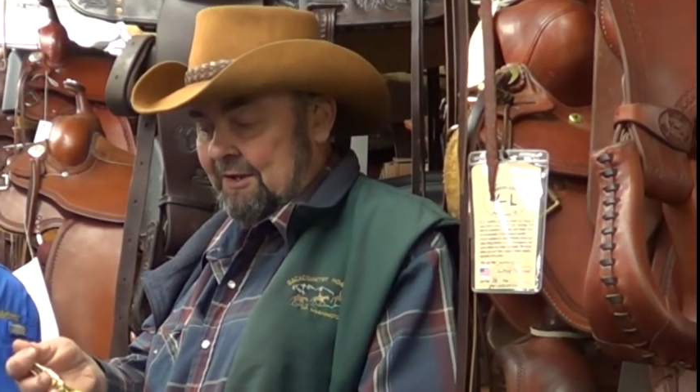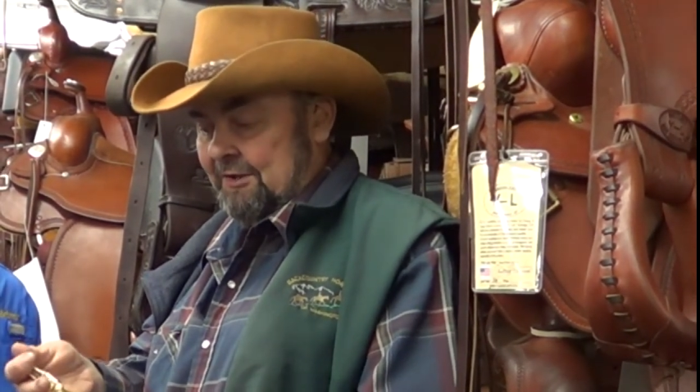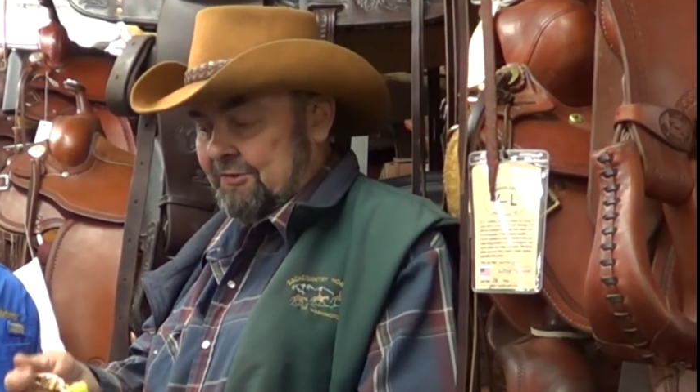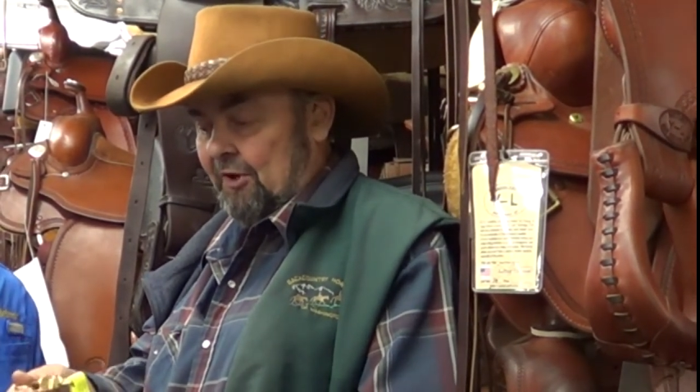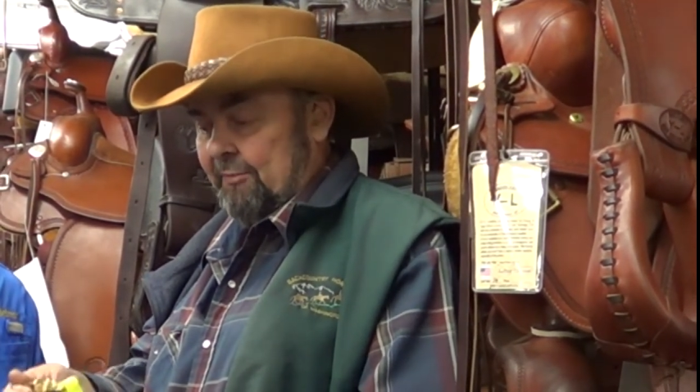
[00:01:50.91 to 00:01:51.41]

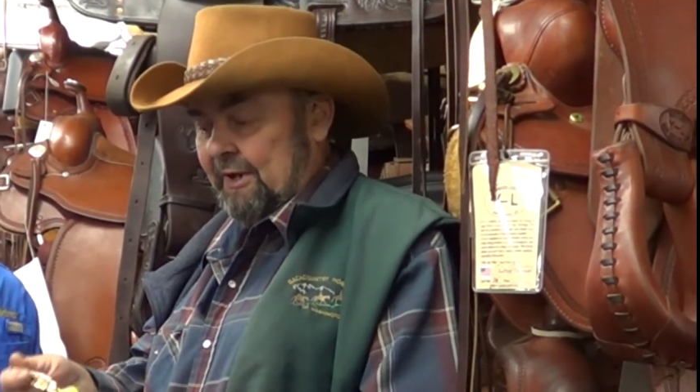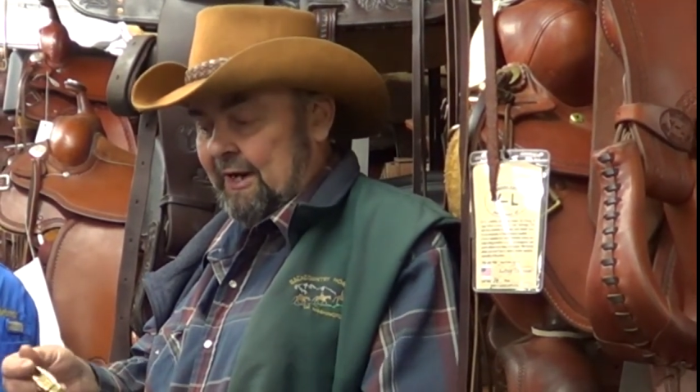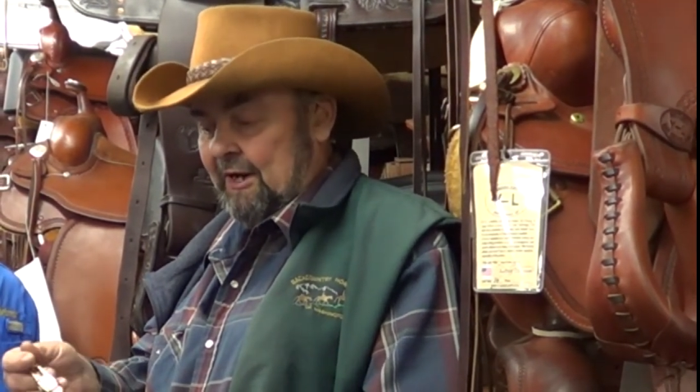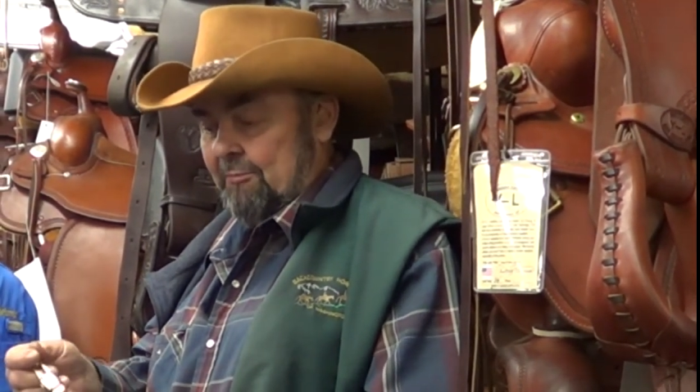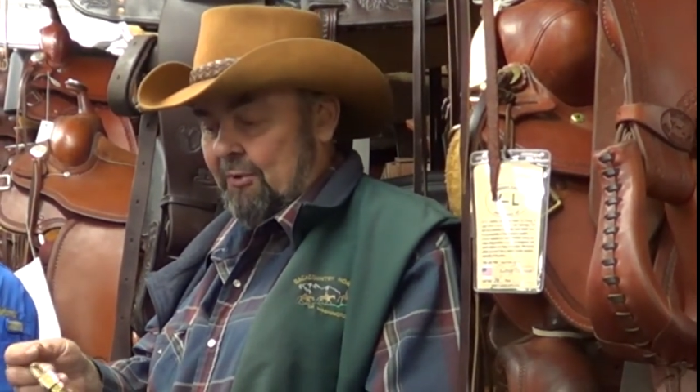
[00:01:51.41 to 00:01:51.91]
It's all
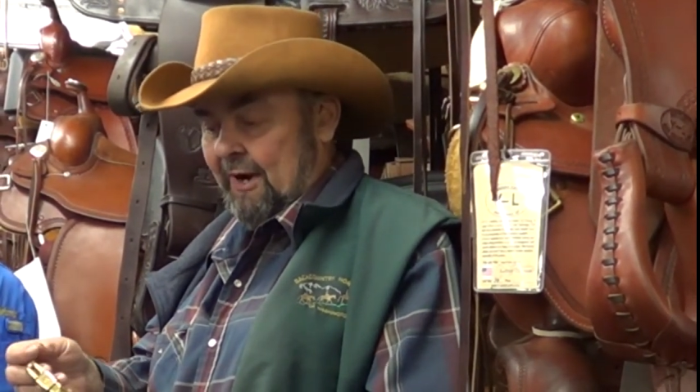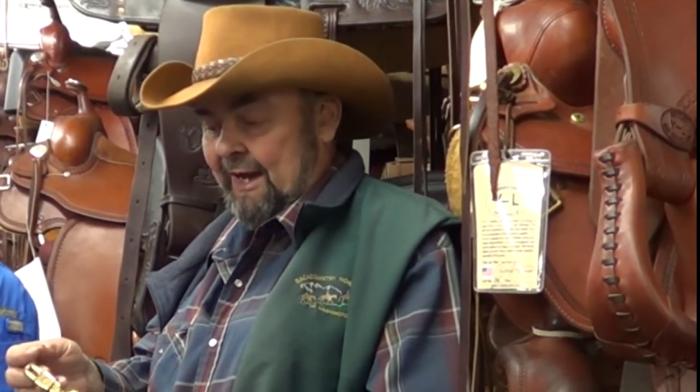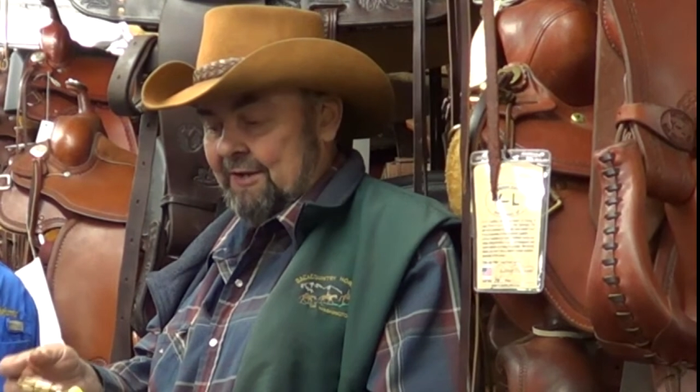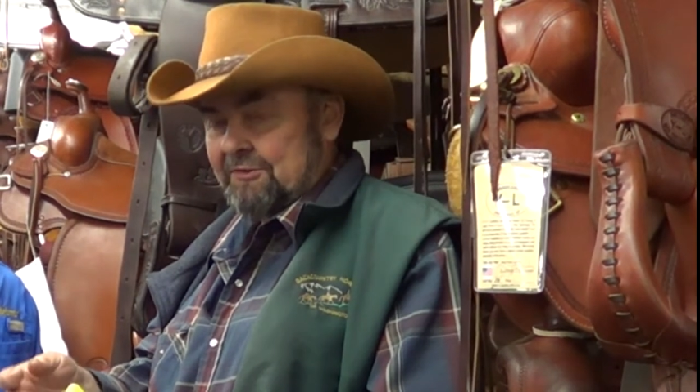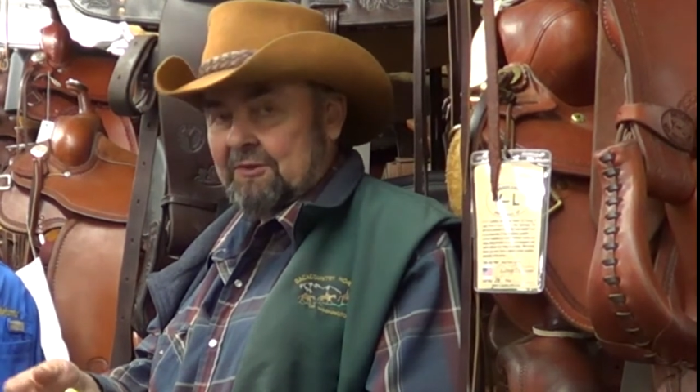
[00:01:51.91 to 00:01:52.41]
made out of
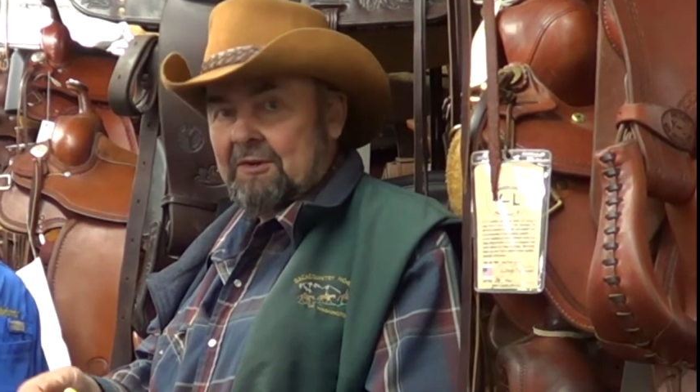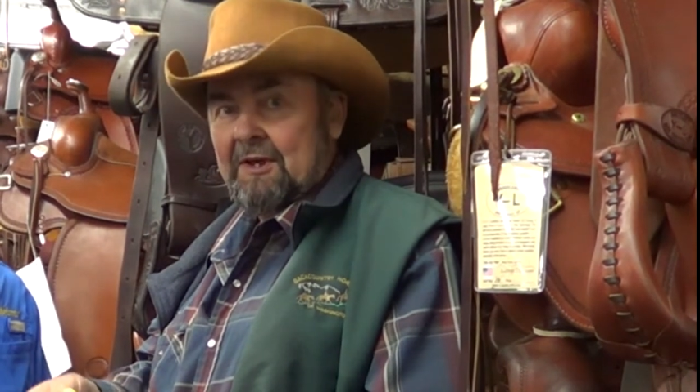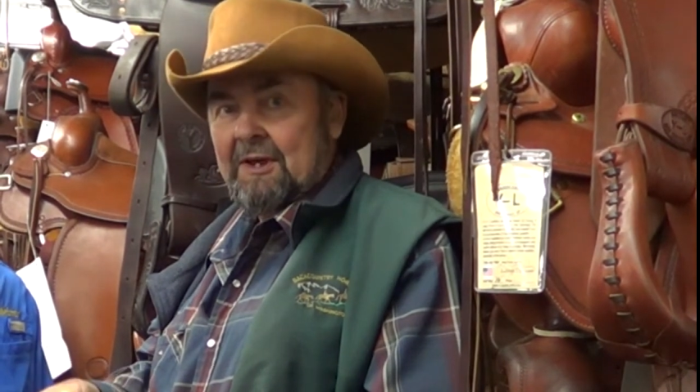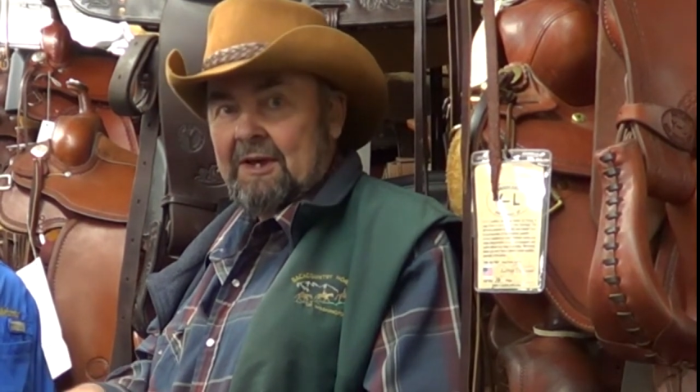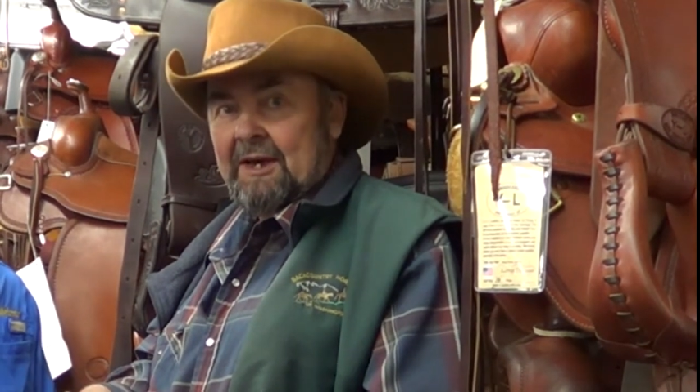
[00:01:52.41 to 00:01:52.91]
brass and,
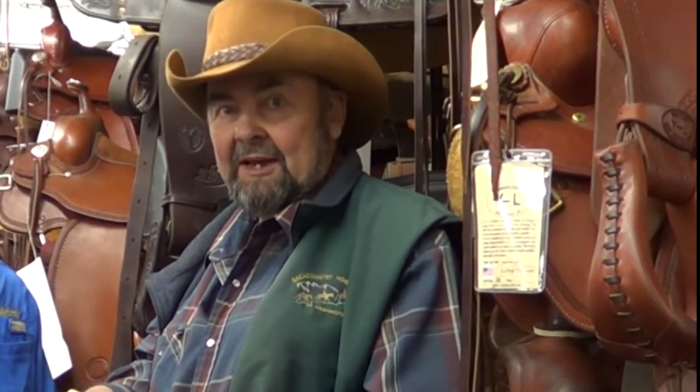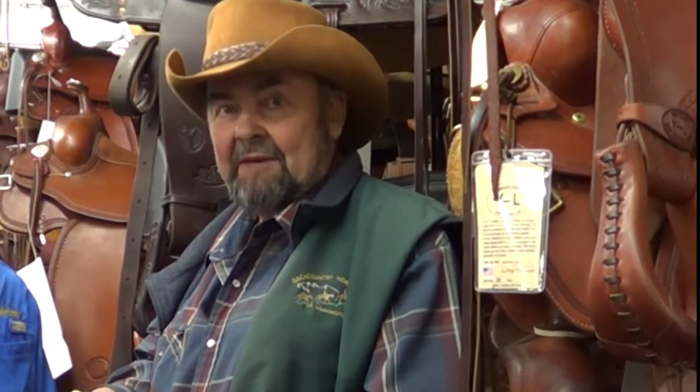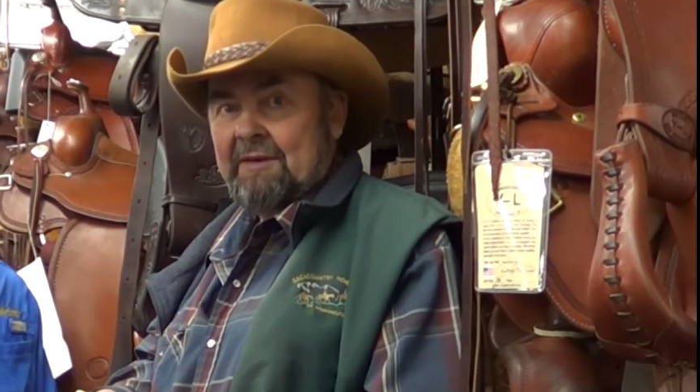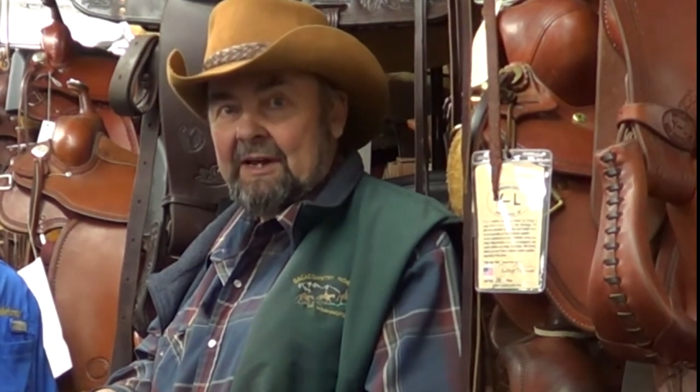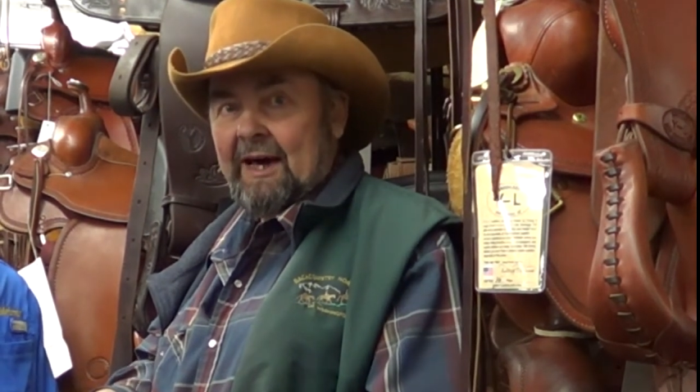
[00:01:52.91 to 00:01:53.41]
and
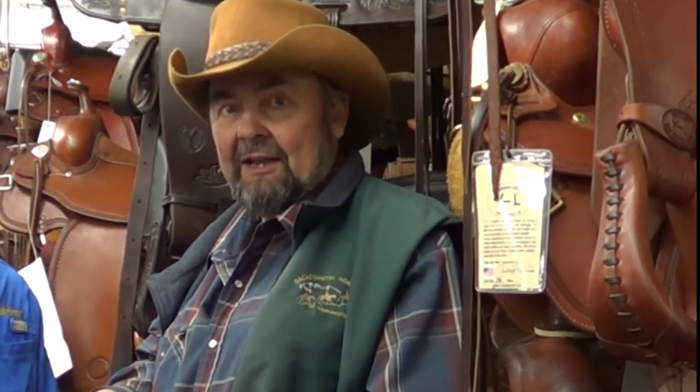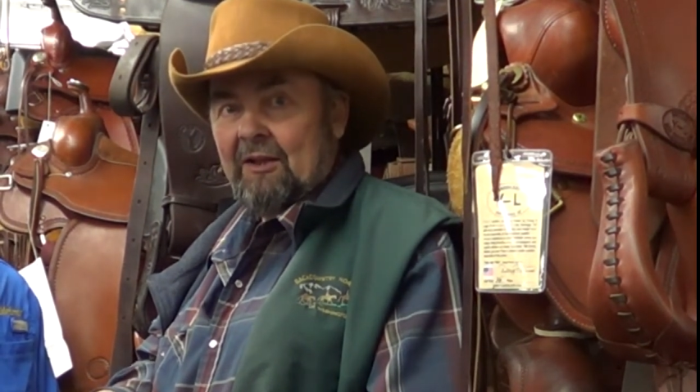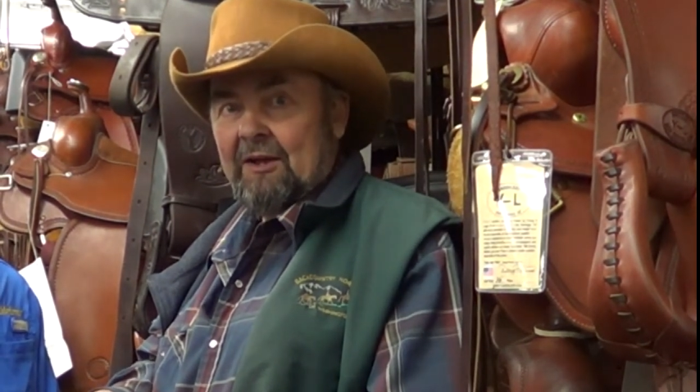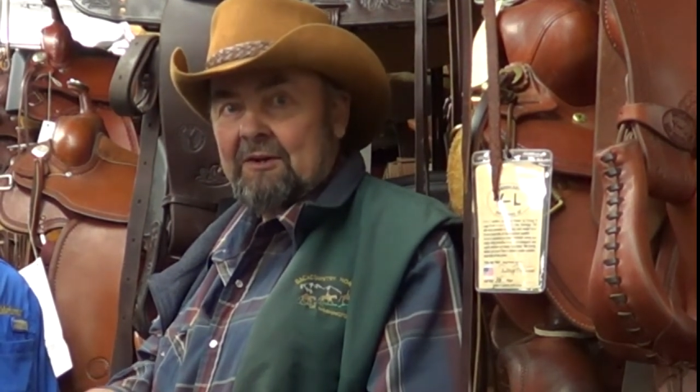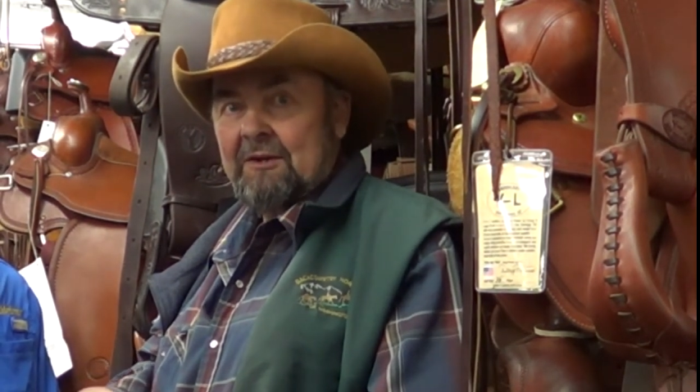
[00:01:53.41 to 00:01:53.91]
heavy
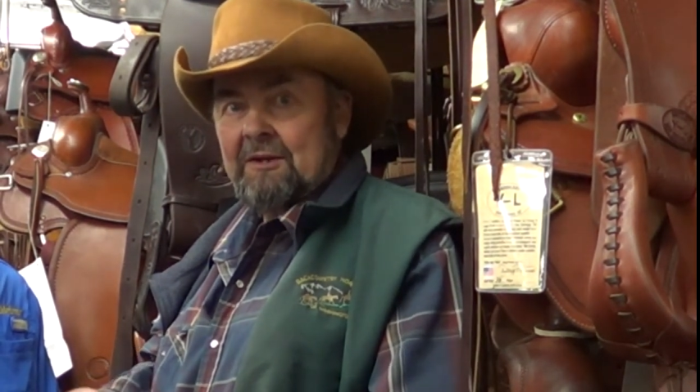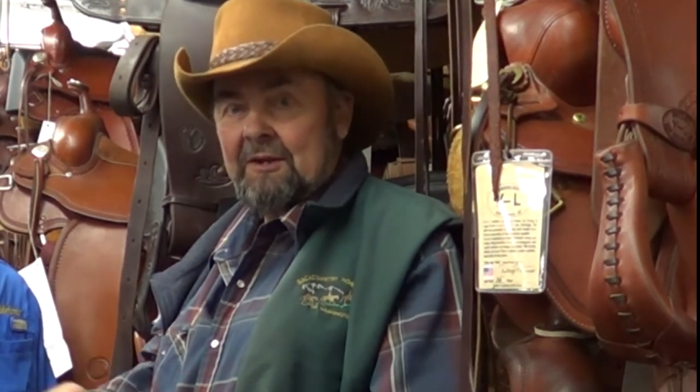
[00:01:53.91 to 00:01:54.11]
nylon,